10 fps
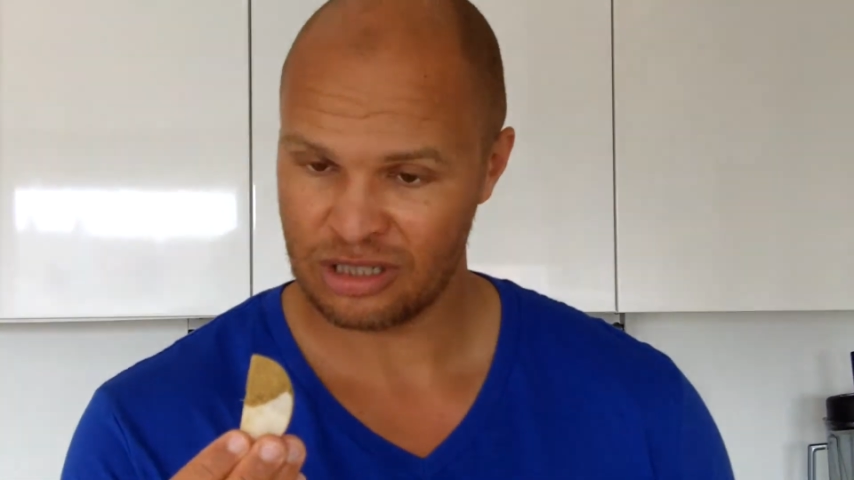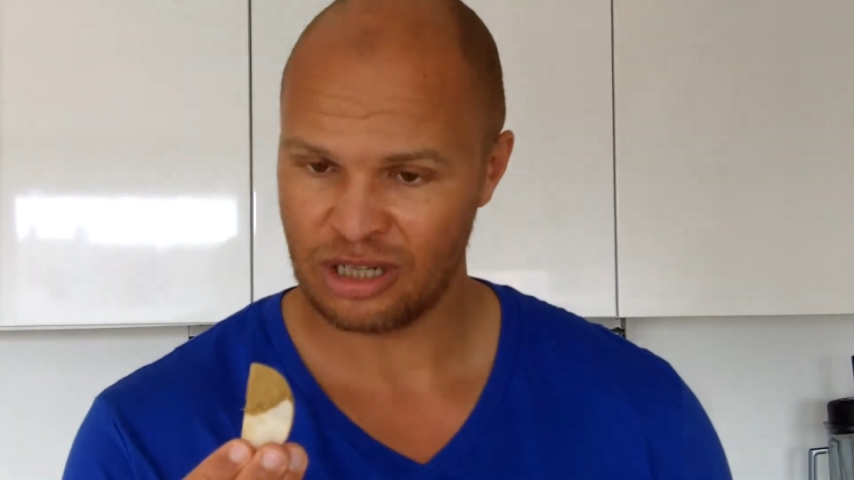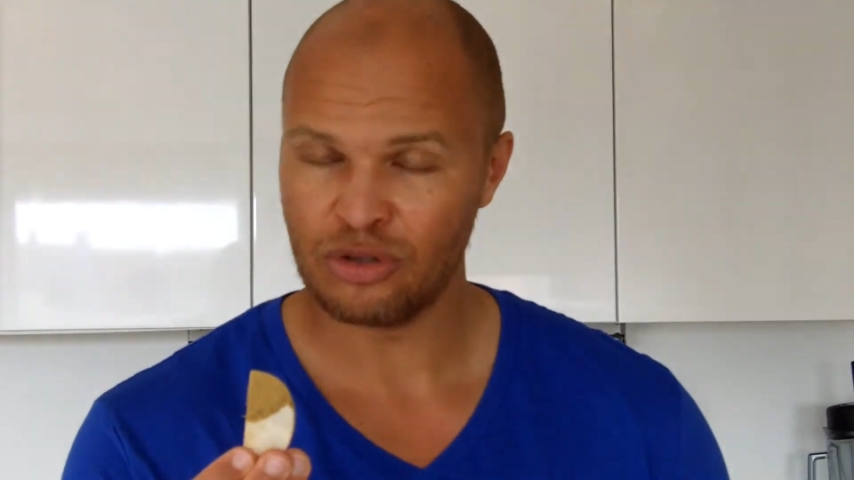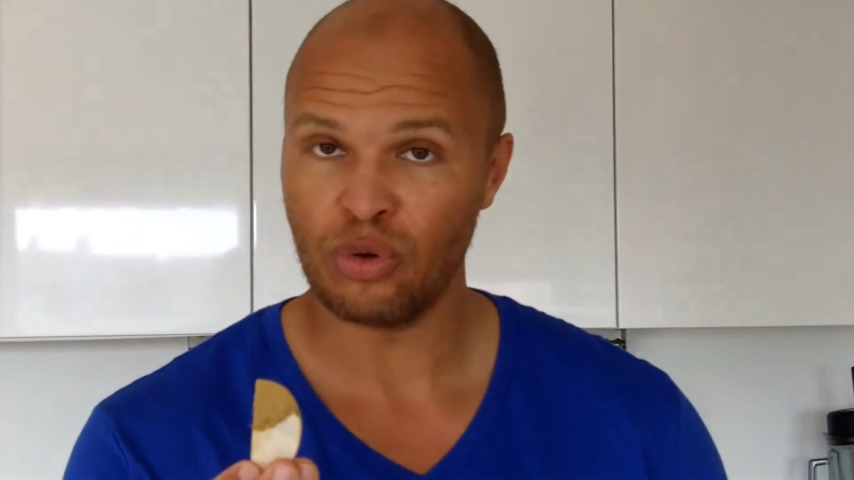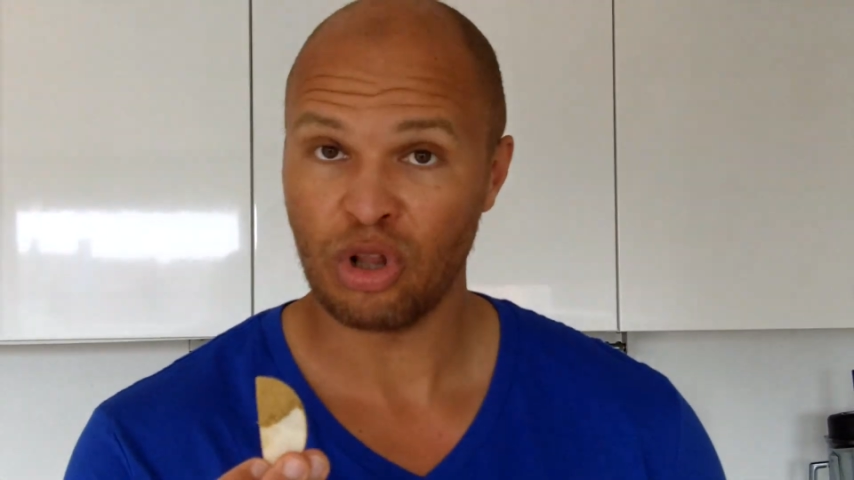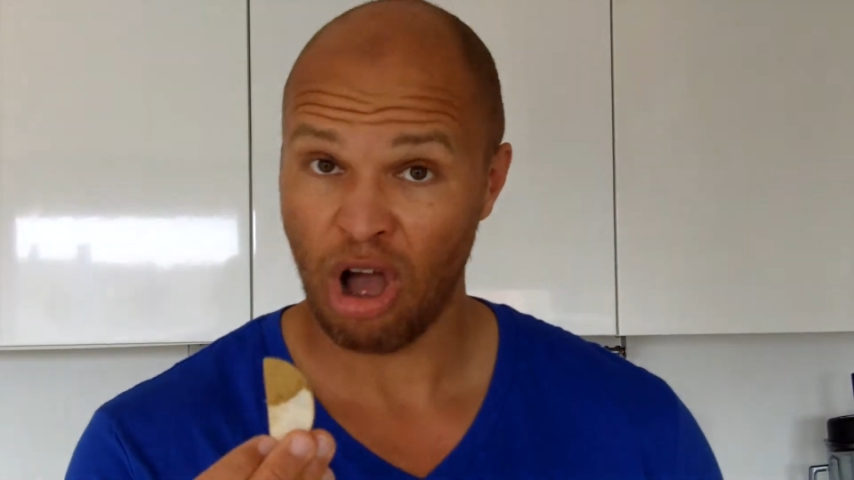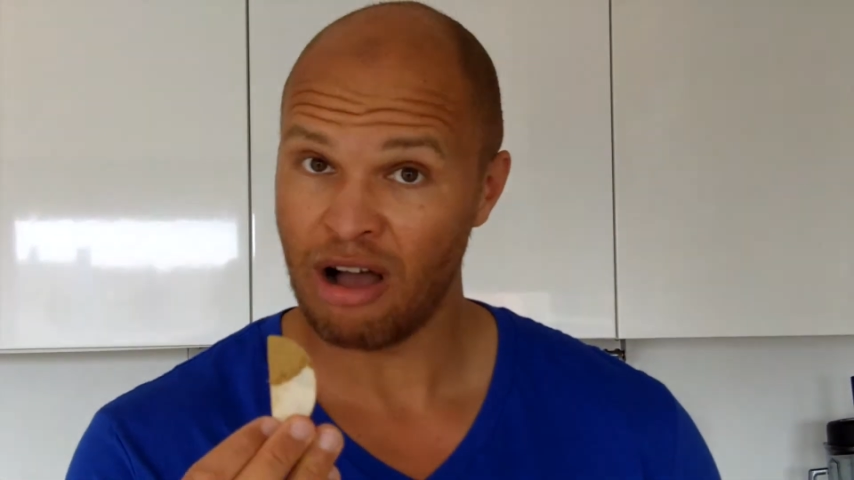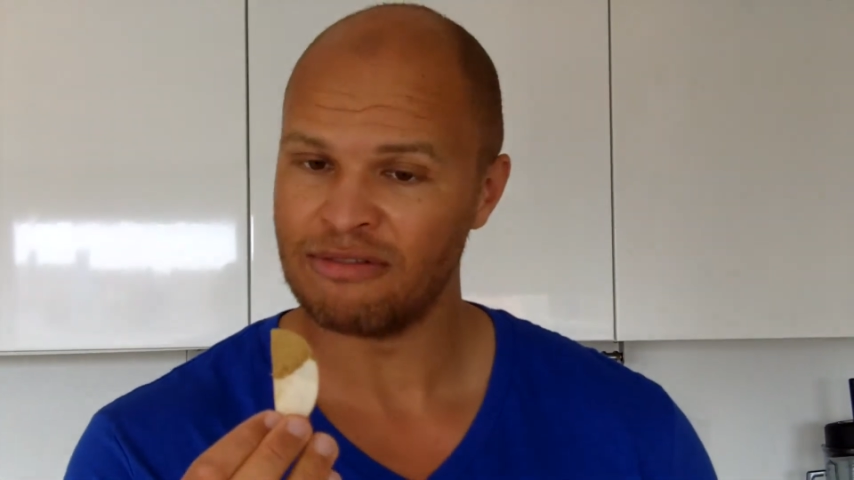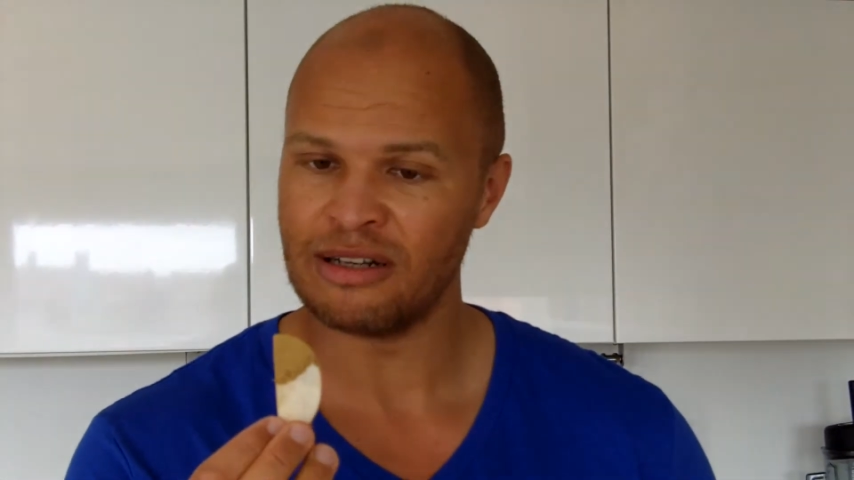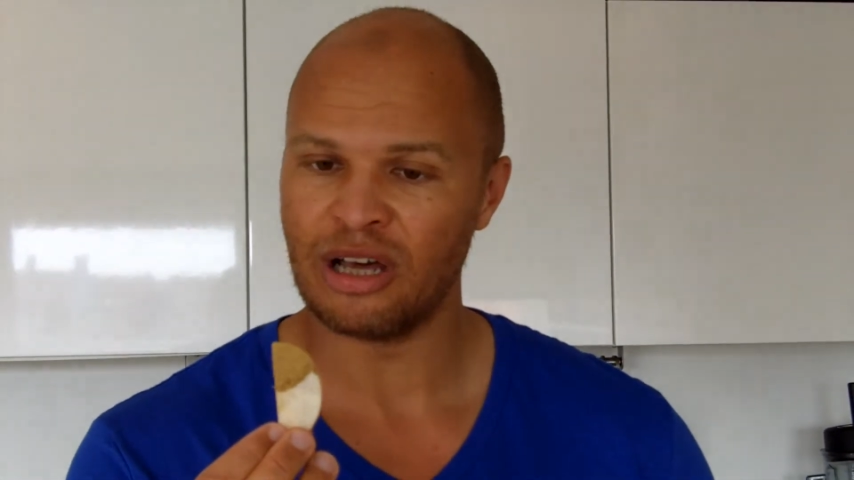because then you'll
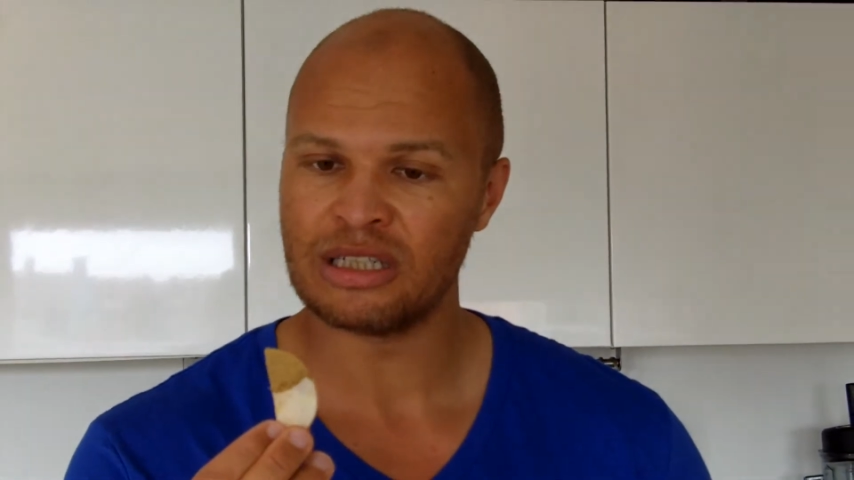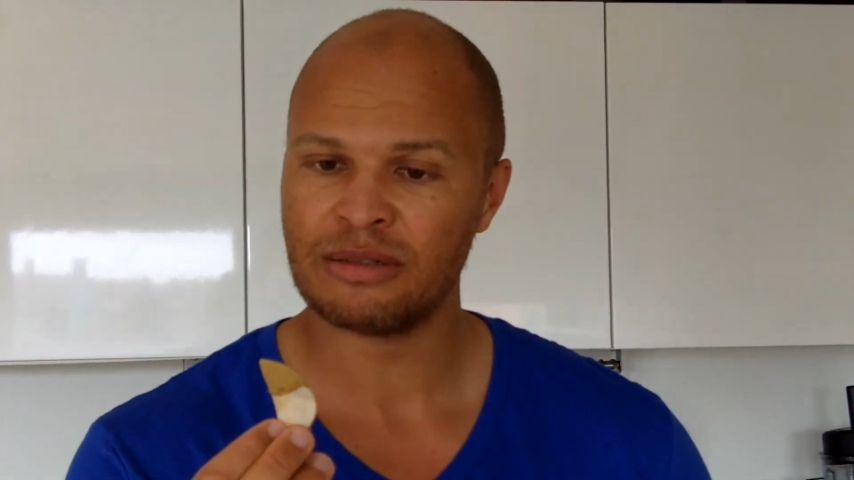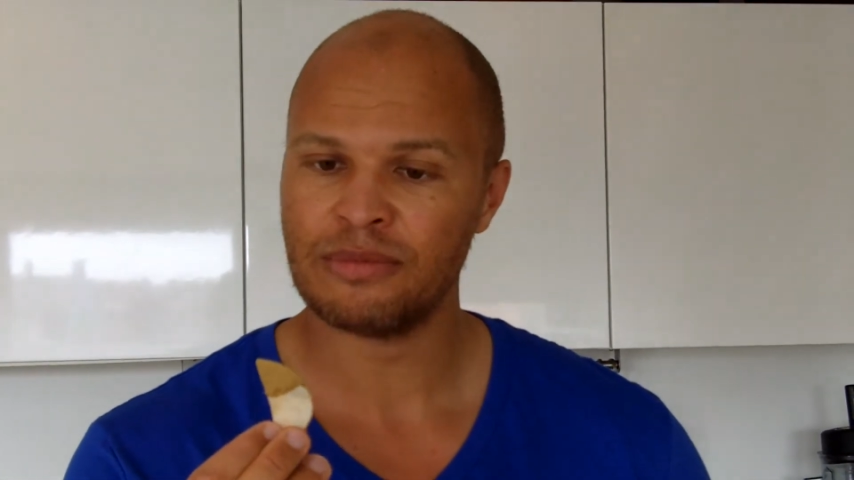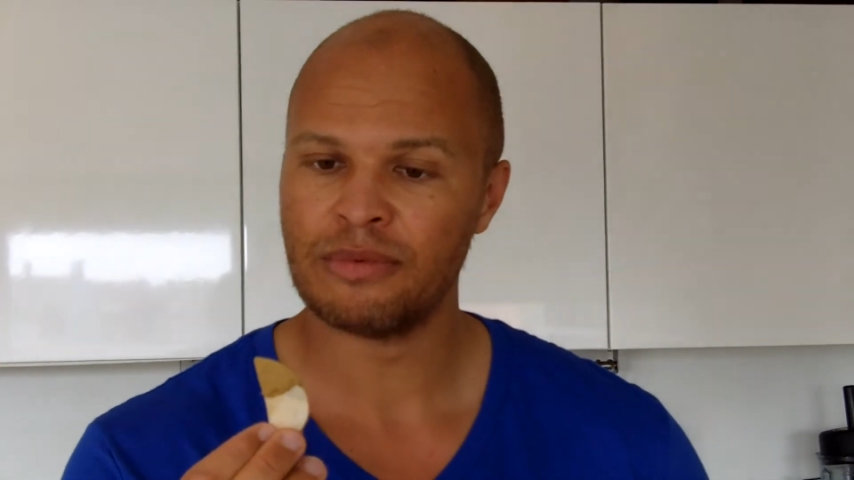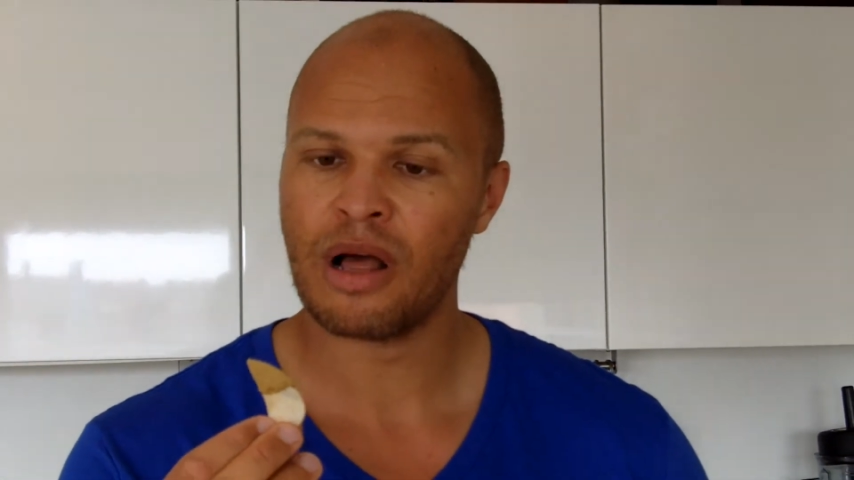cough a lot.